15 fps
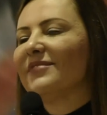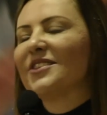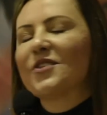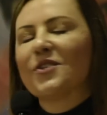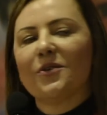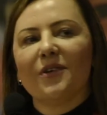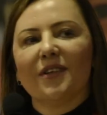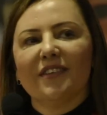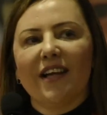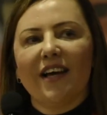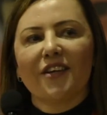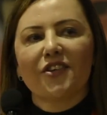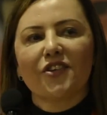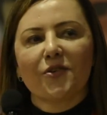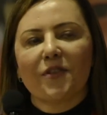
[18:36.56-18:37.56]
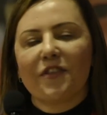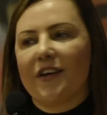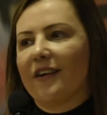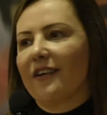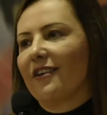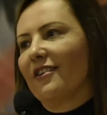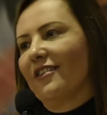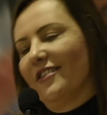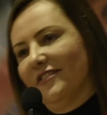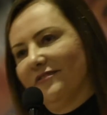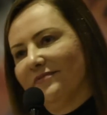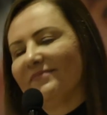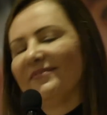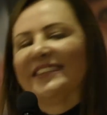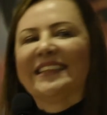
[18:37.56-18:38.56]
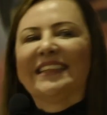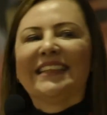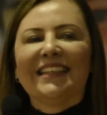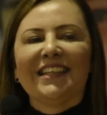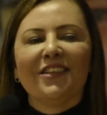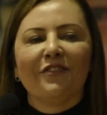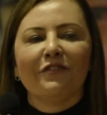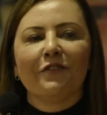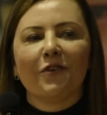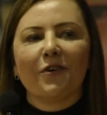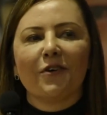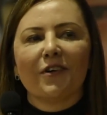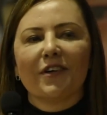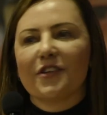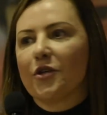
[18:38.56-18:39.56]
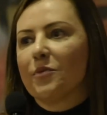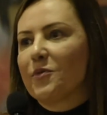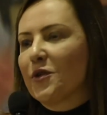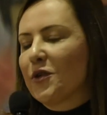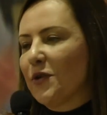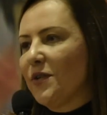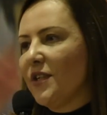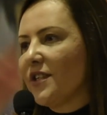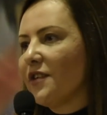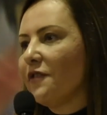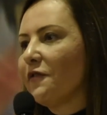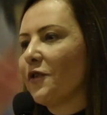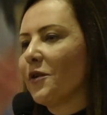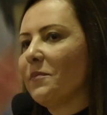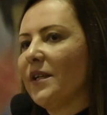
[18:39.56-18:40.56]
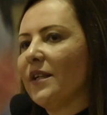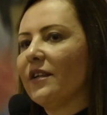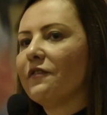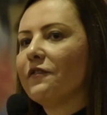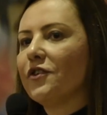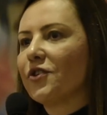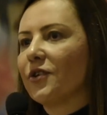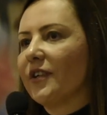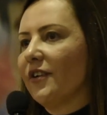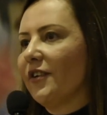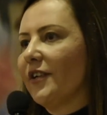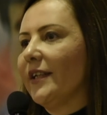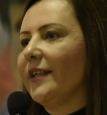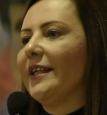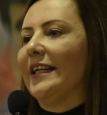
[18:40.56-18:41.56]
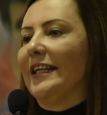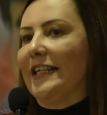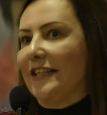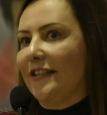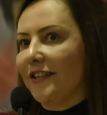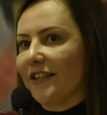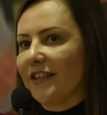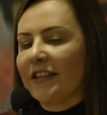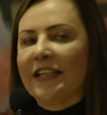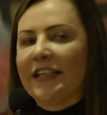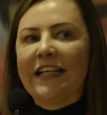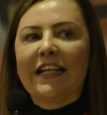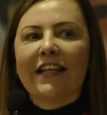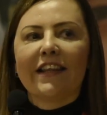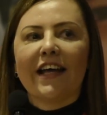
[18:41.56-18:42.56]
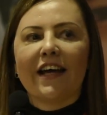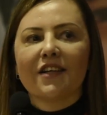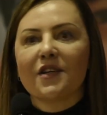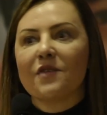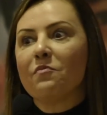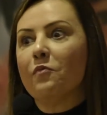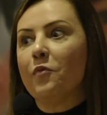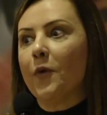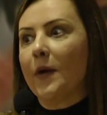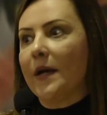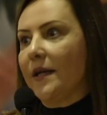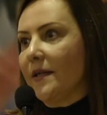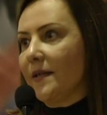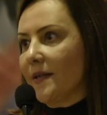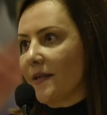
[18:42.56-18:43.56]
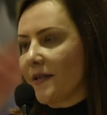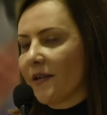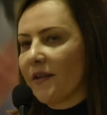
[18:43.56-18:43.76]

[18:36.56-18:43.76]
So I'd like to thank her for the opportunity, for being a visionary leader that embraced